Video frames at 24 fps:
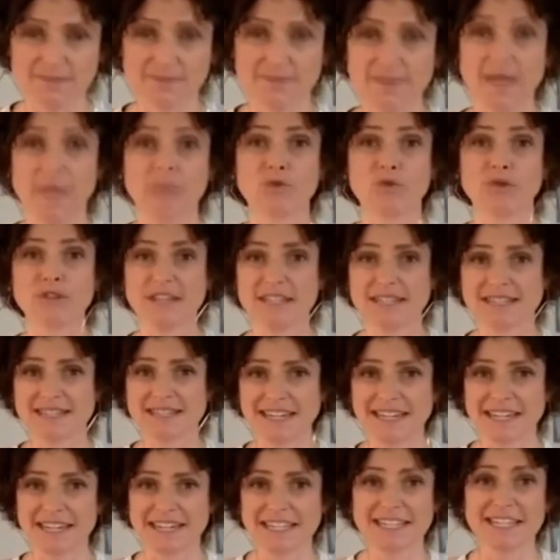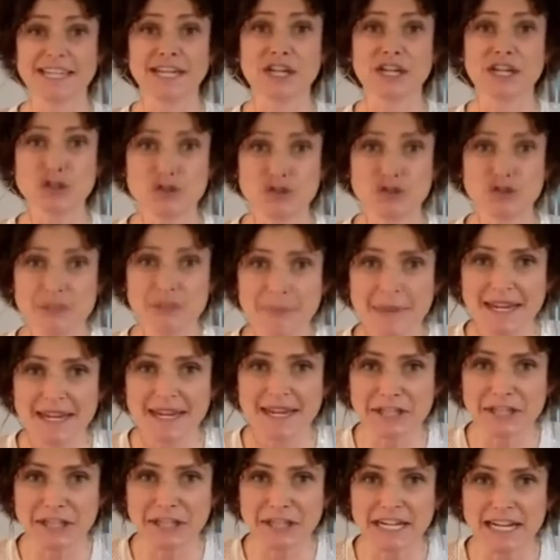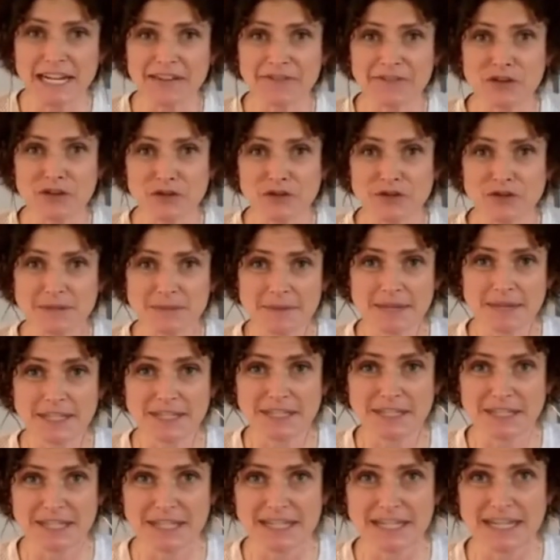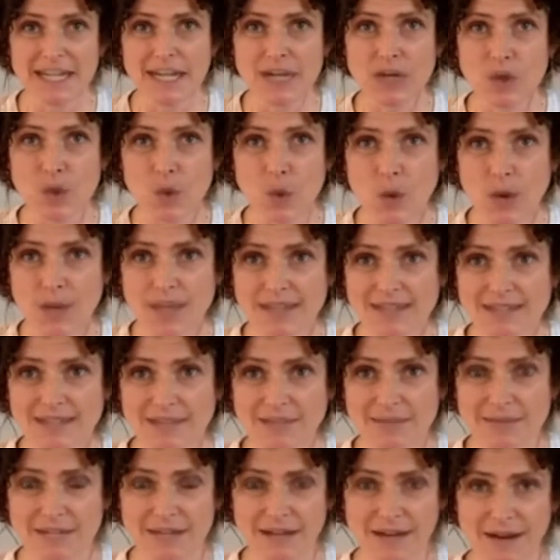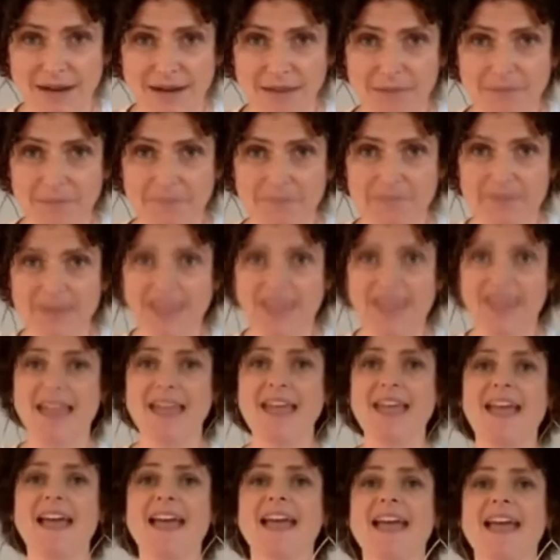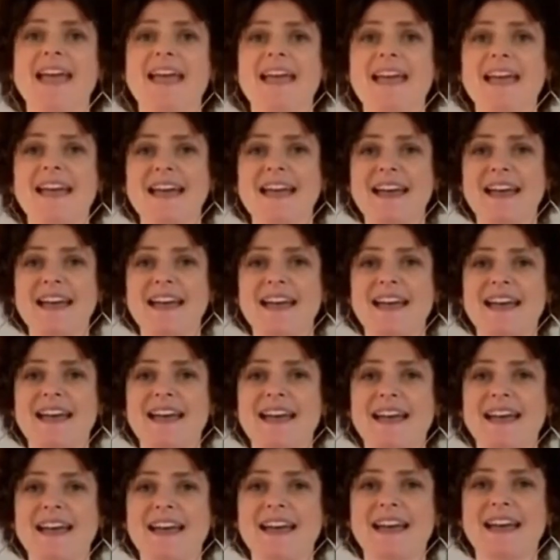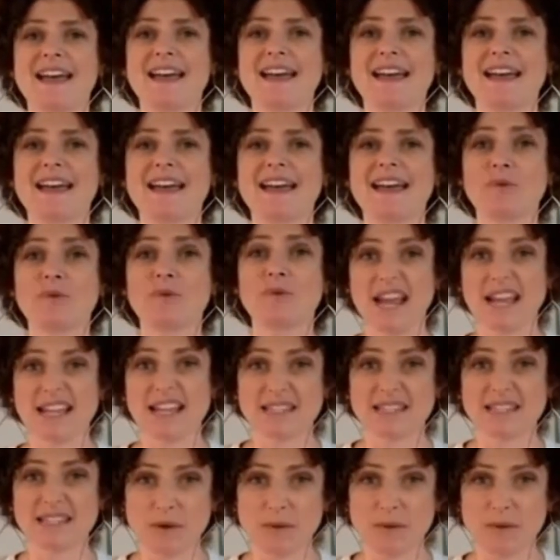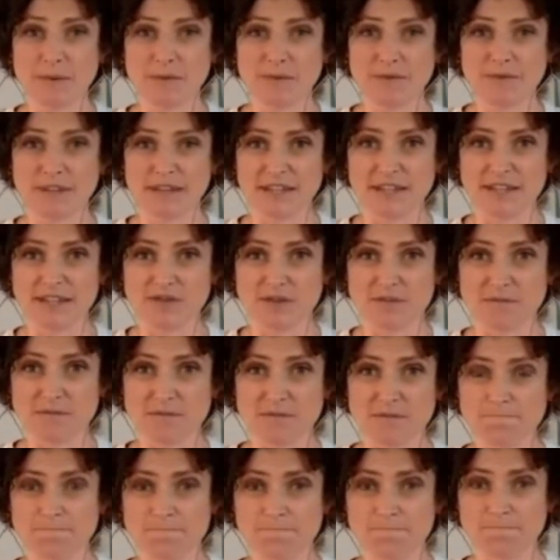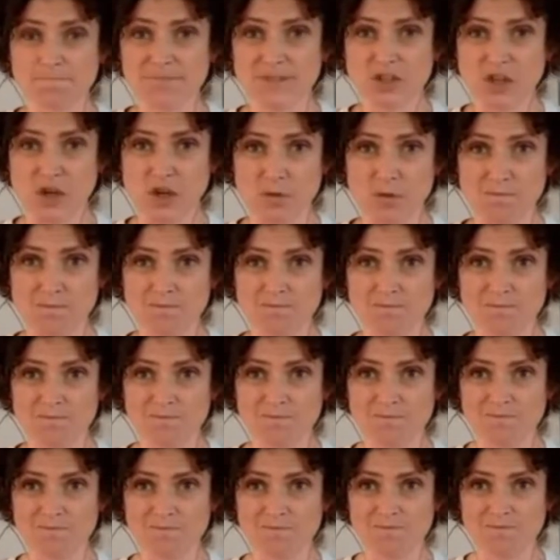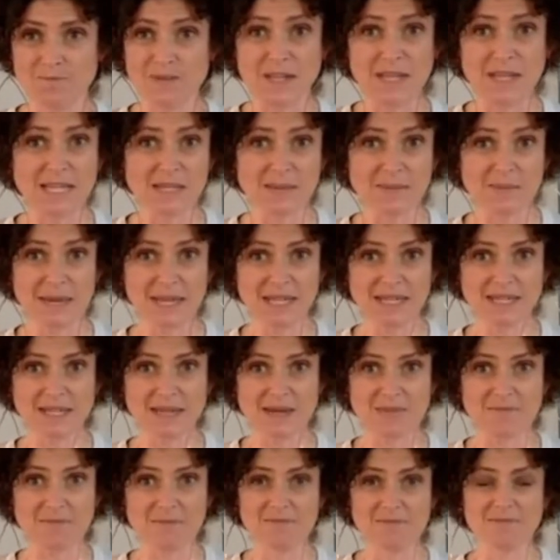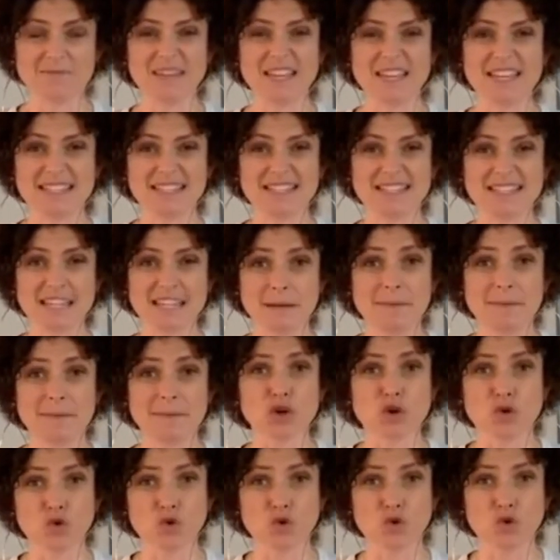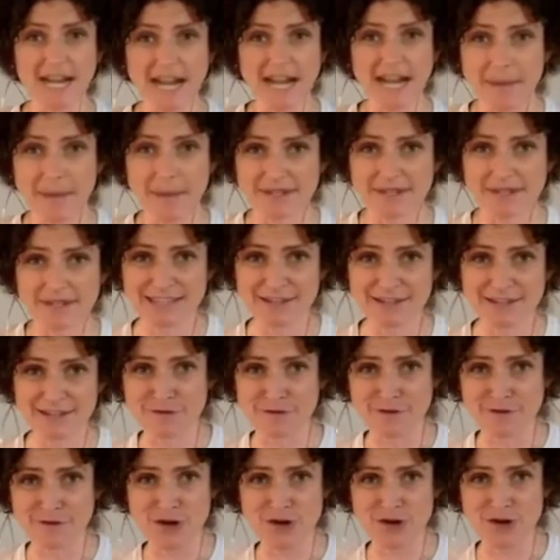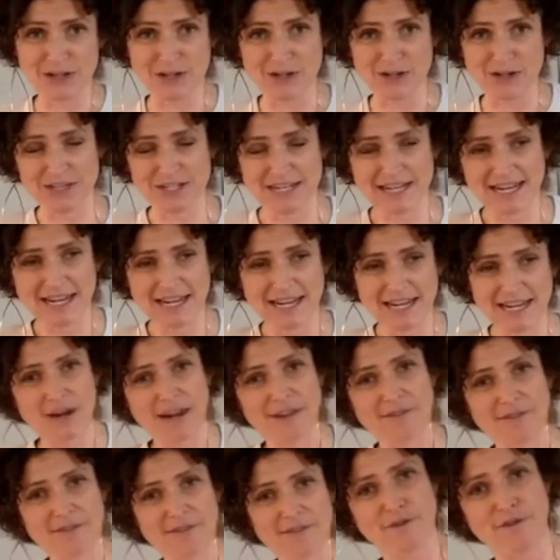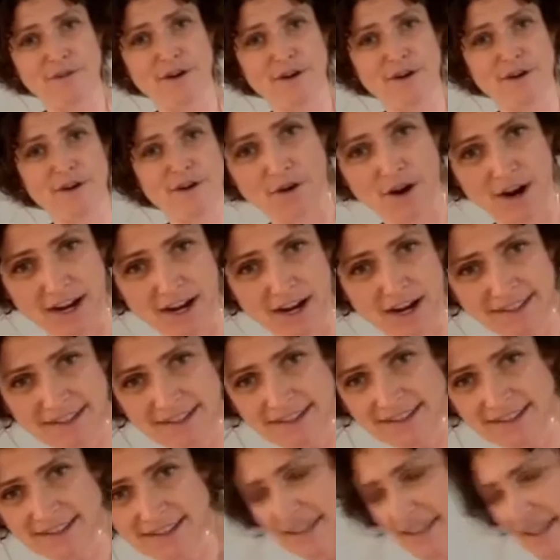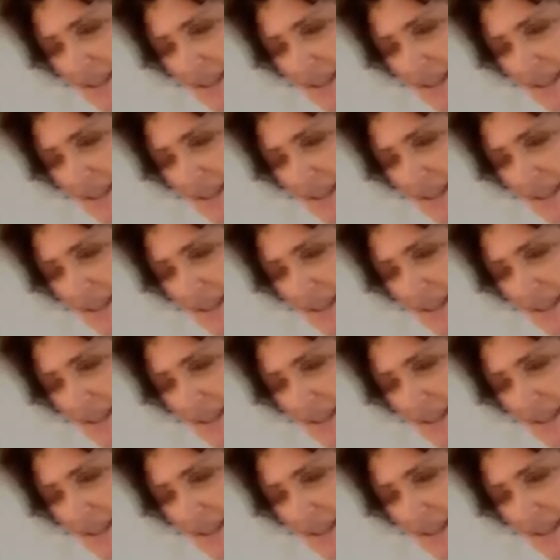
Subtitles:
I'm really excited because I'm going to use the mandolin. I haven't used the mandolin in quite some time. And we're going to add some red pepper flakes to it. So let's make some. This is going to be a great appetizer for our dinner tonight. We're having fried rice.